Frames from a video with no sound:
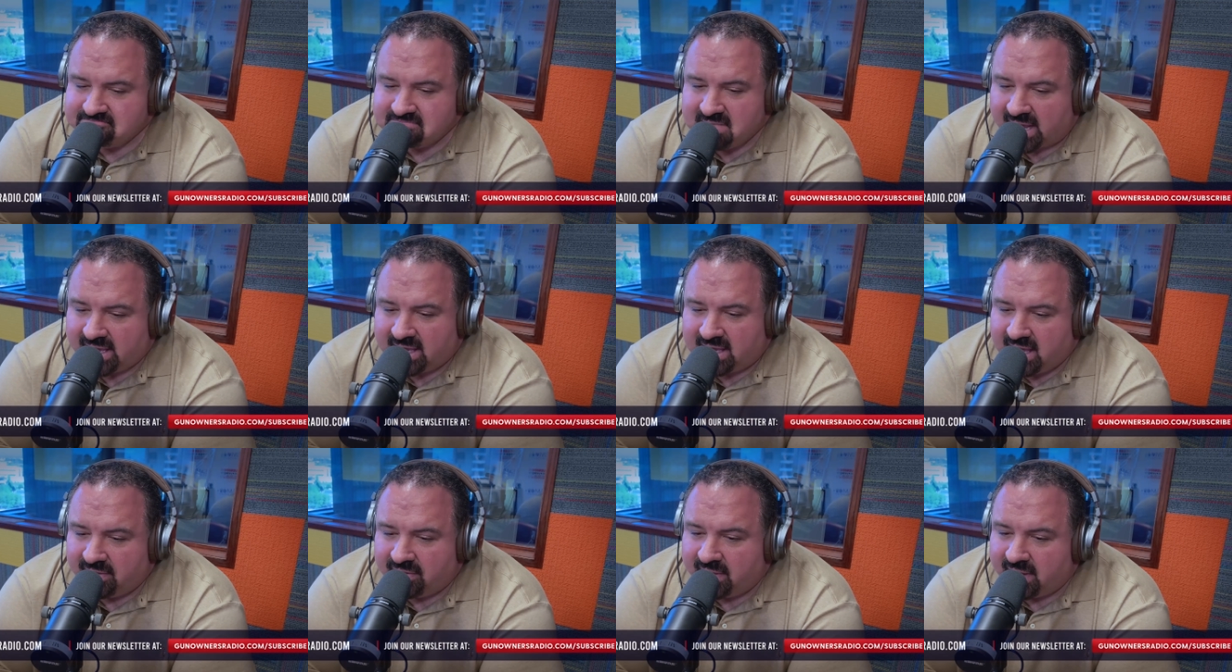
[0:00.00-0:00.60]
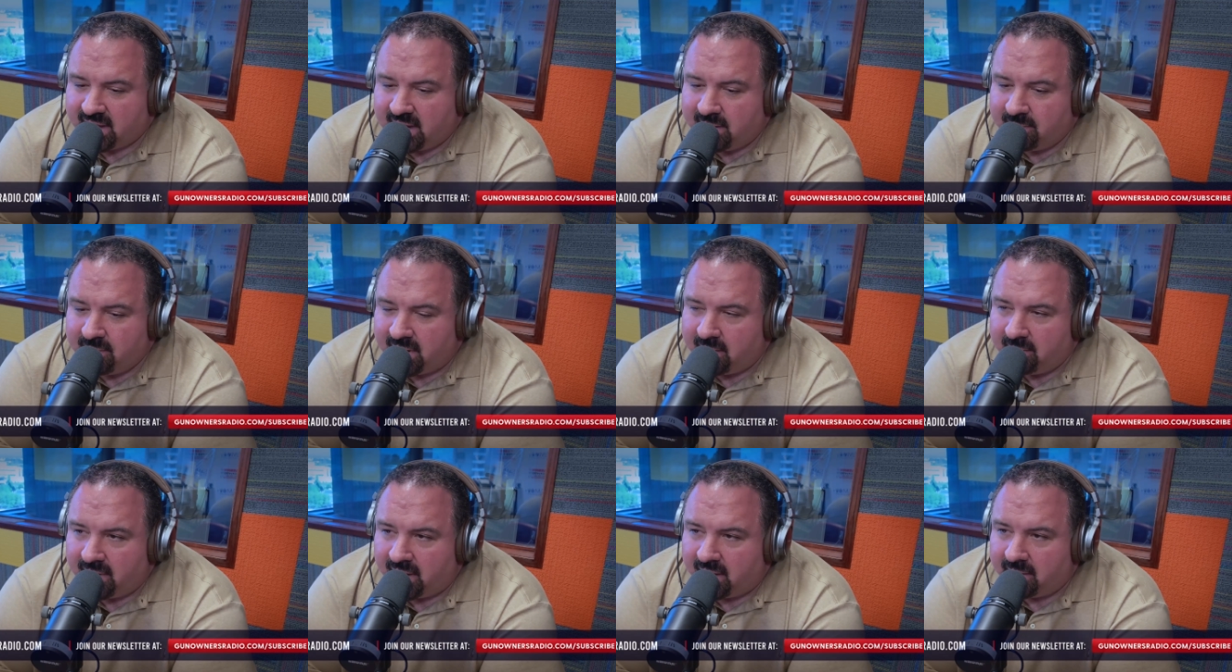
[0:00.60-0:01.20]
I can't think
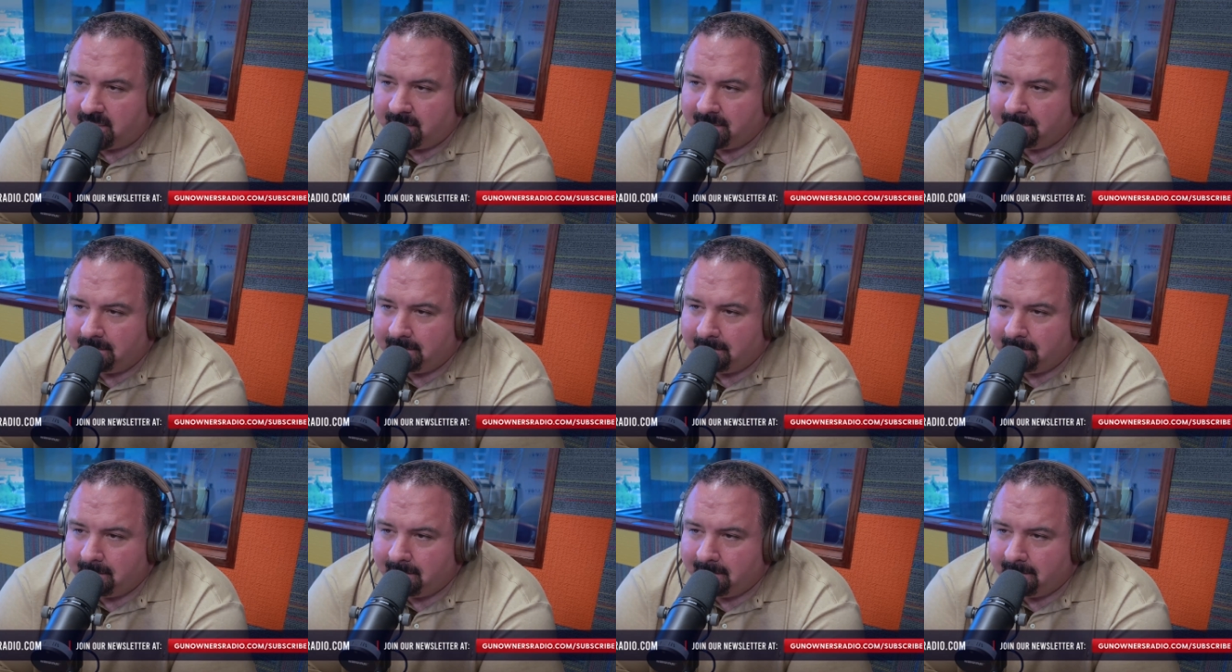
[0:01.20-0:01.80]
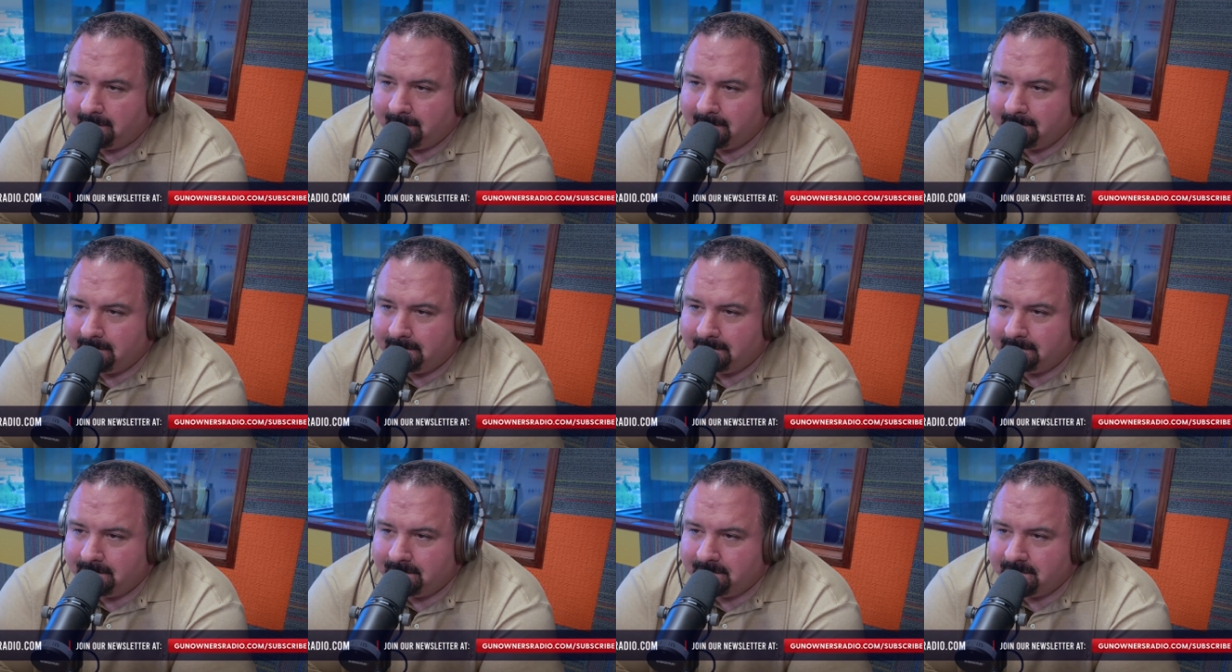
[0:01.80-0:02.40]
anybody. And better. it's so
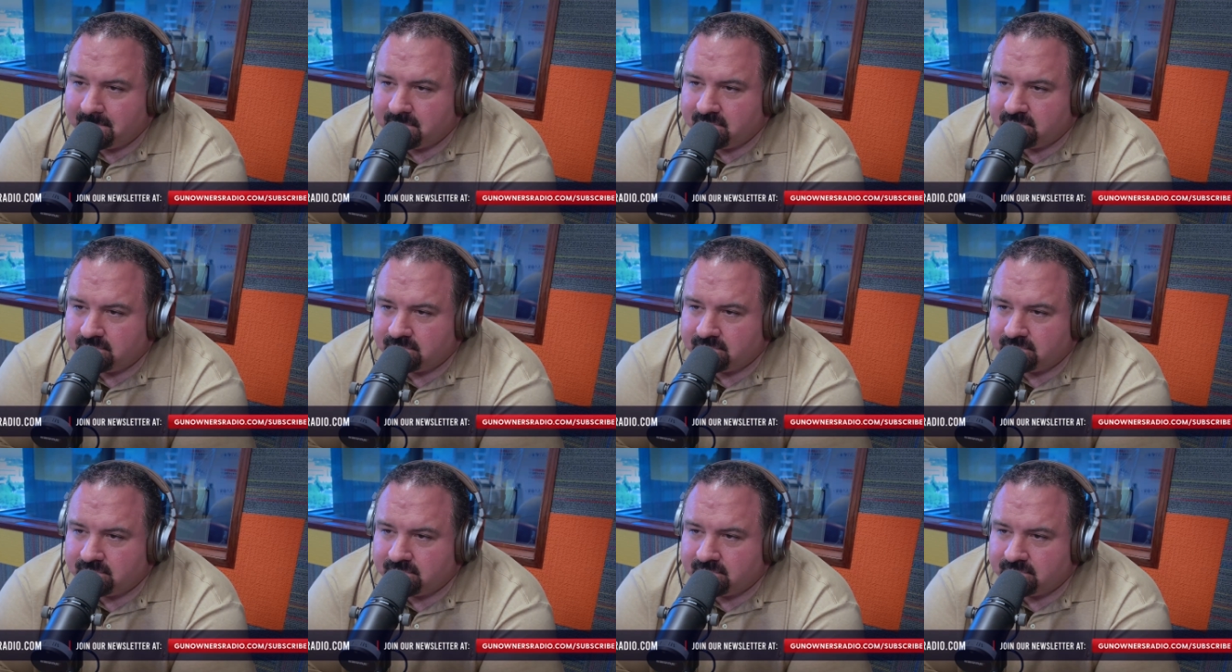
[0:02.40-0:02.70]
funny that he's